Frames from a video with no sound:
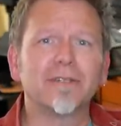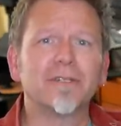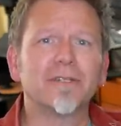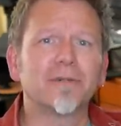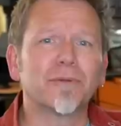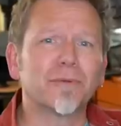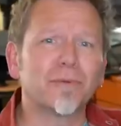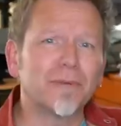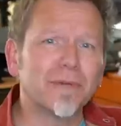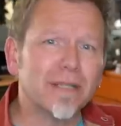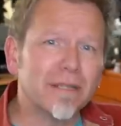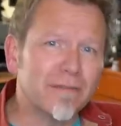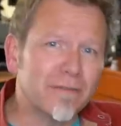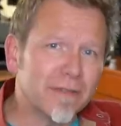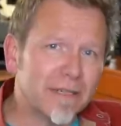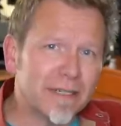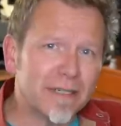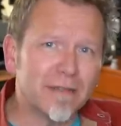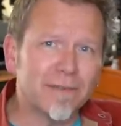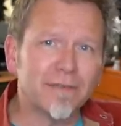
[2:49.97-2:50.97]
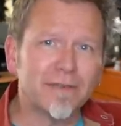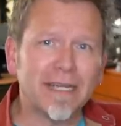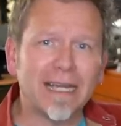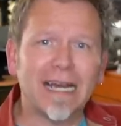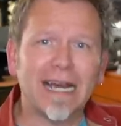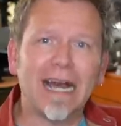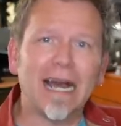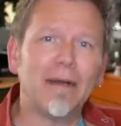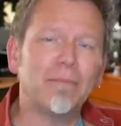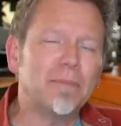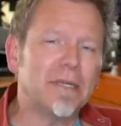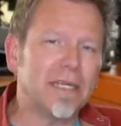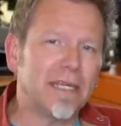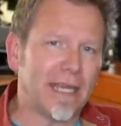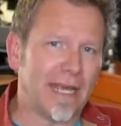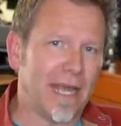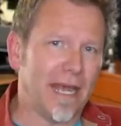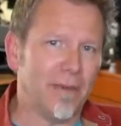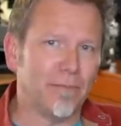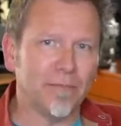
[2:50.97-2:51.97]
derivative,
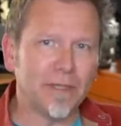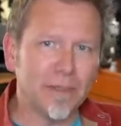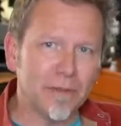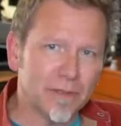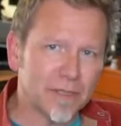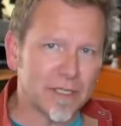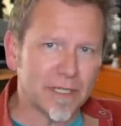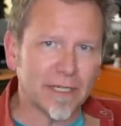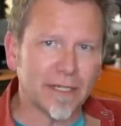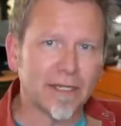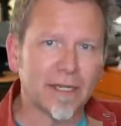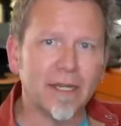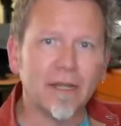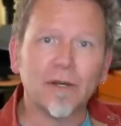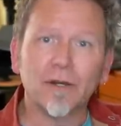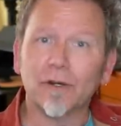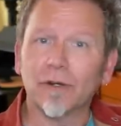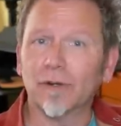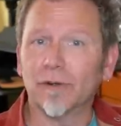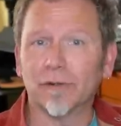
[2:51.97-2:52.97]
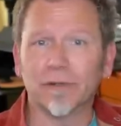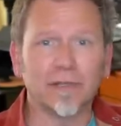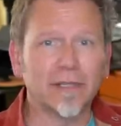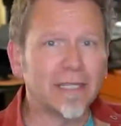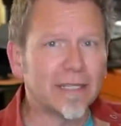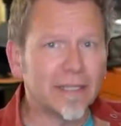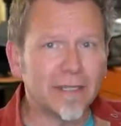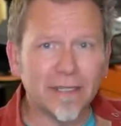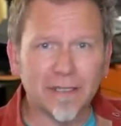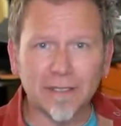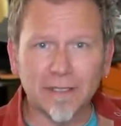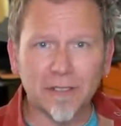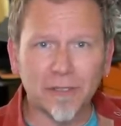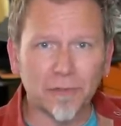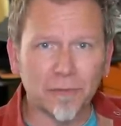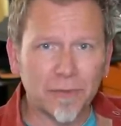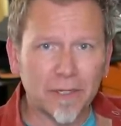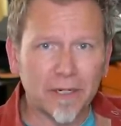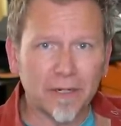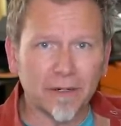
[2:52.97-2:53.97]
copycat music early in his
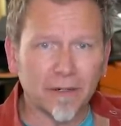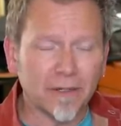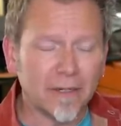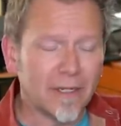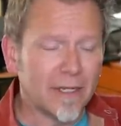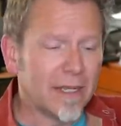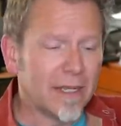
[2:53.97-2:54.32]
career.